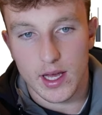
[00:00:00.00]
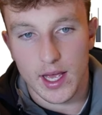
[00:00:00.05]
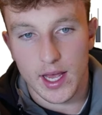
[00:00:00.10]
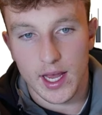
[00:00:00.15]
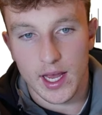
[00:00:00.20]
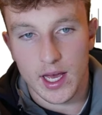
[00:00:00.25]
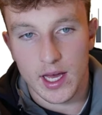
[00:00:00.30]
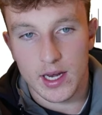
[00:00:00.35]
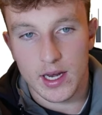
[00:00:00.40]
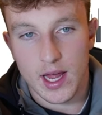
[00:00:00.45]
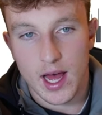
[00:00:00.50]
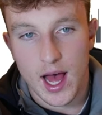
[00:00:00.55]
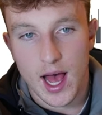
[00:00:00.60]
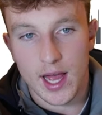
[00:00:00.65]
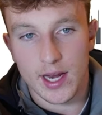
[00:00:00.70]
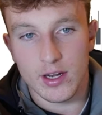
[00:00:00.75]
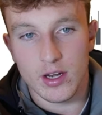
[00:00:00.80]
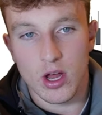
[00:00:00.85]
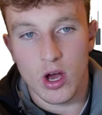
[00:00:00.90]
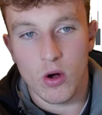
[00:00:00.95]
And
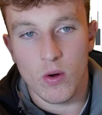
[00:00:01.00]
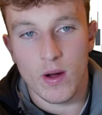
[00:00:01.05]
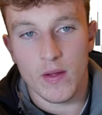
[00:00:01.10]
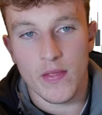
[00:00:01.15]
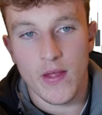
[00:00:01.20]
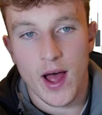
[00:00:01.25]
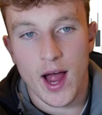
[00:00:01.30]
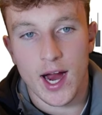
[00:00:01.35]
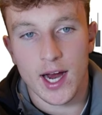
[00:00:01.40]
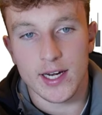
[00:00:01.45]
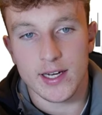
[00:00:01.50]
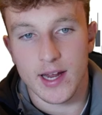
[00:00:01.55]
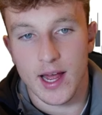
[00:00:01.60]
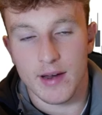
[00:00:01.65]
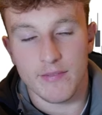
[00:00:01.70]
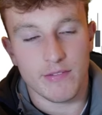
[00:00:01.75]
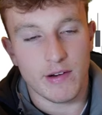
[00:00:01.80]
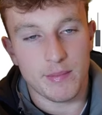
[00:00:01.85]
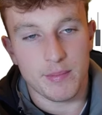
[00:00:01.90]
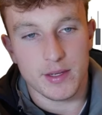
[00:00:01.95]
I know on the higher
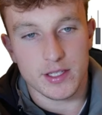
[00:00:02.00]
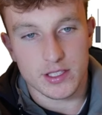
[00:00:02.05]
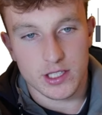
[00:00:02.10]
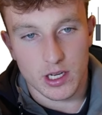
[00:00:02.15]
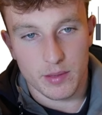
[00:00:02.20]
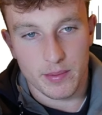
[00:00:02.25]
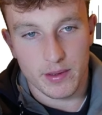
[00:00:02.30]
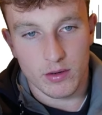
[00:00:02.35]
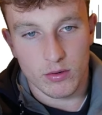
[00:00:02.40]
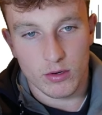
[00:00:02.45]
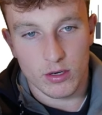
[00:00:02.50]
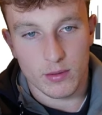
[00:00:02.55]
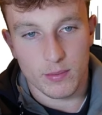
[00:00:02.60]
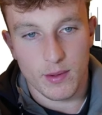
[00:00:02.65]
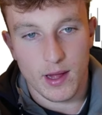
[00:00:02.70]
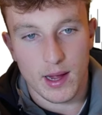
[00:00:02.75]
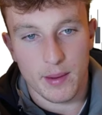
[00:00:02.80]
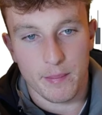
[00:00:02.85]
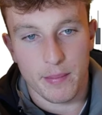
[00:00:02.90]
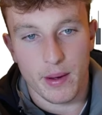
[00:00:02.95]
time frame this could be an order
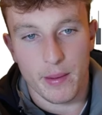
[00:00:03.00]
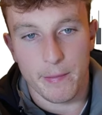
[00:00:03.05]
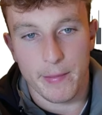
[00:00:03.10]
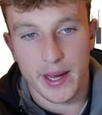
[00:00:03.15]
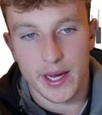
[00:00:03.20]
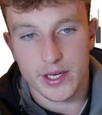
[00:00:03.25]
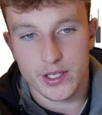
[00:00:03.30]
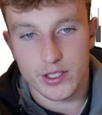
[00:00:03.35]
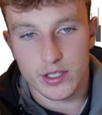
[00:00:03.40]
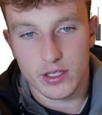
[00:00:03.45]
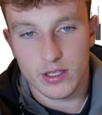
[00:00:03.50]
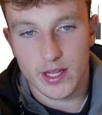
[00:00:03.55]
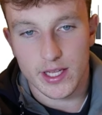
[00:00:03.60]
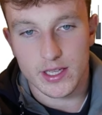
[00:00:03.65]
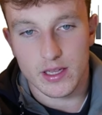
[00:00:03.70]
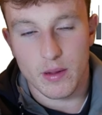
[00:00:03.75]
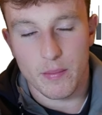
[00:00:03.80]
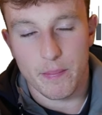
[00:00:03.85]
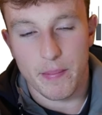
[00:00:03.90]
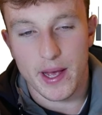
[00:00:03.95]
block, but make sure
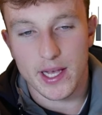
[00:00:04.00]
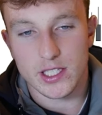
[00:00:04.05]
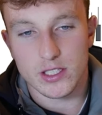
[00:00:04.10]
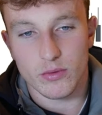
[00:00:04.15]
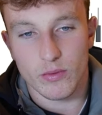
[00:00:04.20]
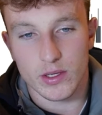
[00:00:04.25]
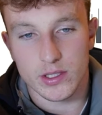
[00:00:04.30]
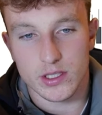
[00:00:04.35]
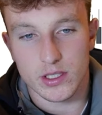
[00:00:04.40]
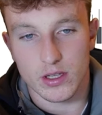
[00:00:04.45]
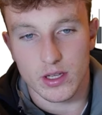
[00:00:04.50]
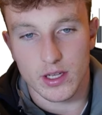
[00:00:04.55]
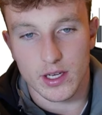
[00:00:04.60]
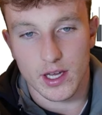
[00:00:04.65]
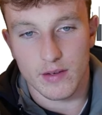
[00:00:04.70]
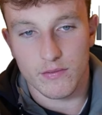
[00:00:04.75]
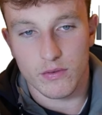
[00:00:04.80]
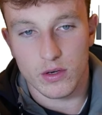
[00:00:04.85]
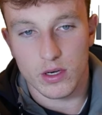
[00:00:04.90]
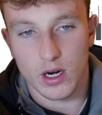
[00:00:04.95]
like the best ones you're
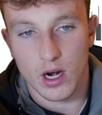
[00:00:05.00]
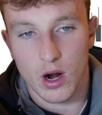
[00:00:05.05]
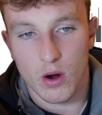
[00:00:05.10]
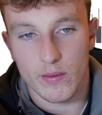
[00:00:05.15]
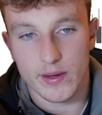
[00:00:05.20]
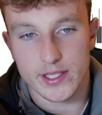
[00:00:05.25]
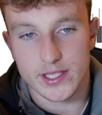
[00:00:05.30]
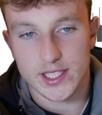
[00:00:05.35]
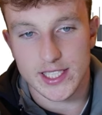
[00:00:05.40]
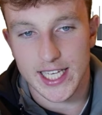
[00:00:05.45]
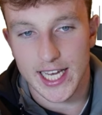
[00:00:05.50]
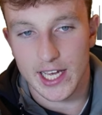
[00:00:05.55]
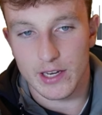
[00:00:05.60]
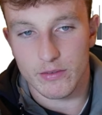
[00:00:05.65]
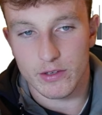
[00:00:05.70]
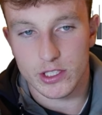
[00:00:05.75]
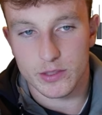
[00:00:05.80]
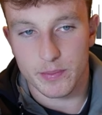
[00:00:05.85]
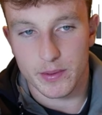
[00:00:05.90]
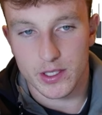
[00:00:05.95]
looking for are always
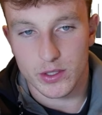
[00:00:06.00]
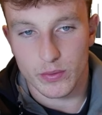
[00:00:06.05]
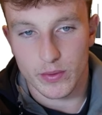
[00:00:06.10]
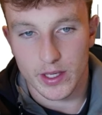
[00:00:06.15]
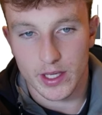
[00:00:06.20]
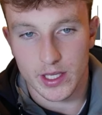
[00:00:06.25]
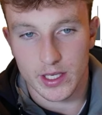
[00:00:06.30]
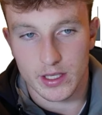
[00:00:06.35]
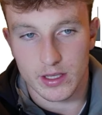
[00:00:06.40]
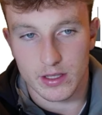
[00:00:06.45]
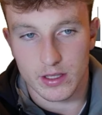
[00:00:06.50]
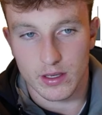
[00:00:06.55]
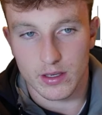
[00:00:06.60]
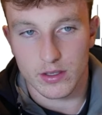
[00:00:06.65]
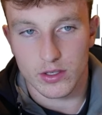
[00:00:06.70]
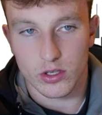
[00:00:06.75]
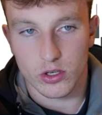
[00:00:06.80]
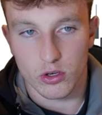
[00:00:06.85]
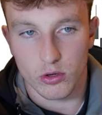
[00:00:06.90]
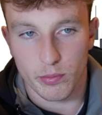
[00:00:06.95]
sandwiched between the
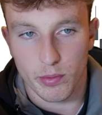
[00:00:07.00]
two